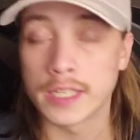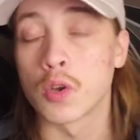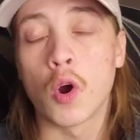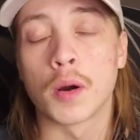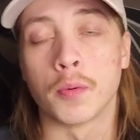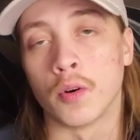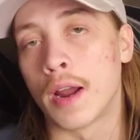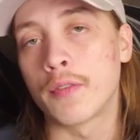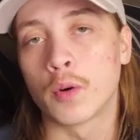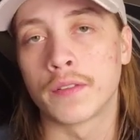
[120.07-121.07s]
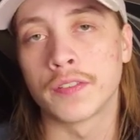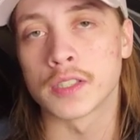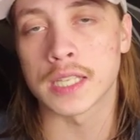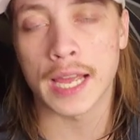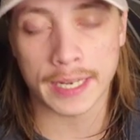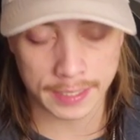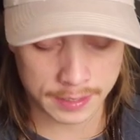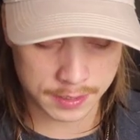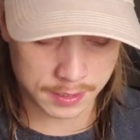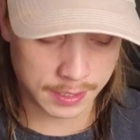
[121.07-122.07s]
horrible. Everyone feels like
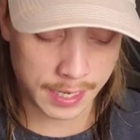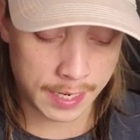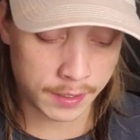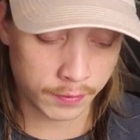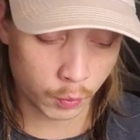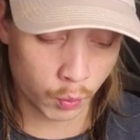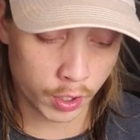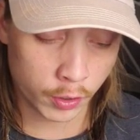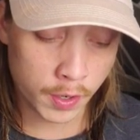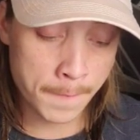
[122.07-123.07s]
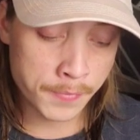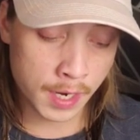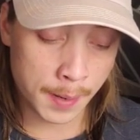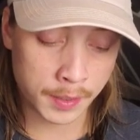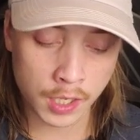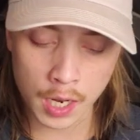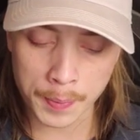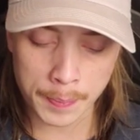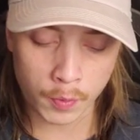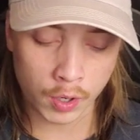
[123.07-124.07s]
it's the end of the world. A lot of
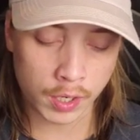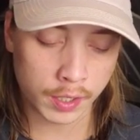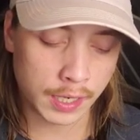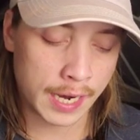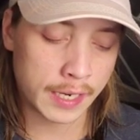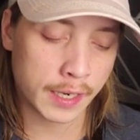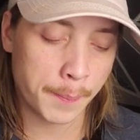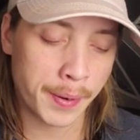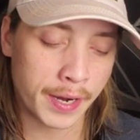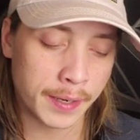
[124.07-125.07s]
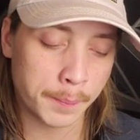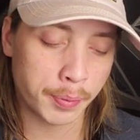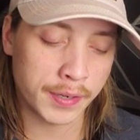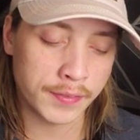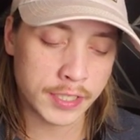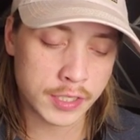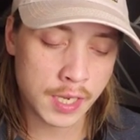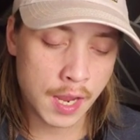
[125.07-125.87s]
people are kind of comparing previous